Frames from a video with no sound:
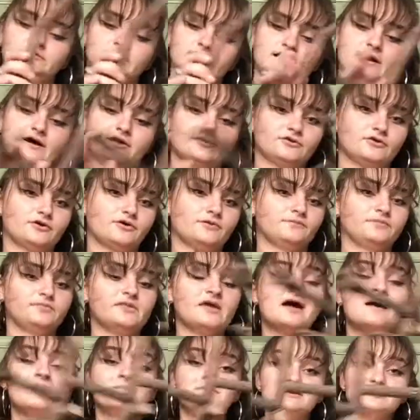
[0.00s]
I don't know.
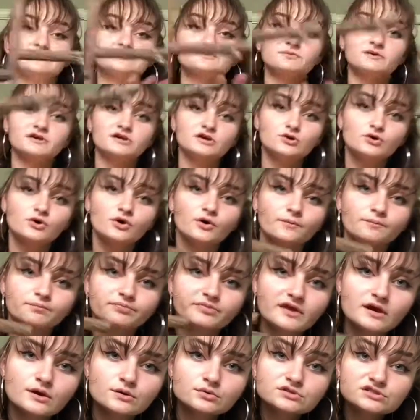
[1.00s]
But it's pretty cool.
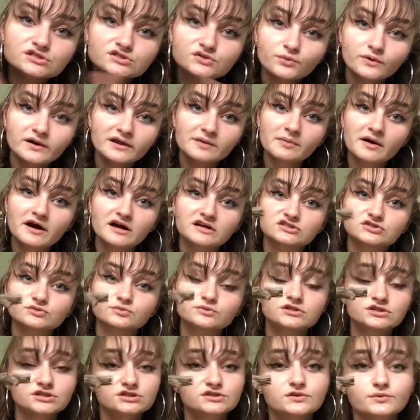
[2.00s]
It was $20,
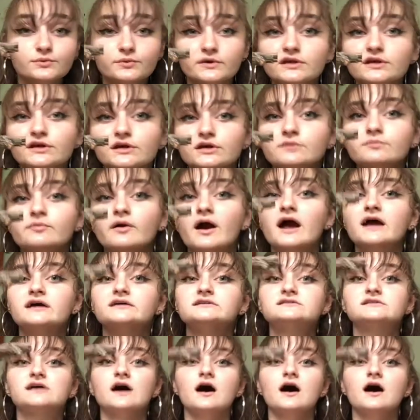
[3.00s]
which is a really good price.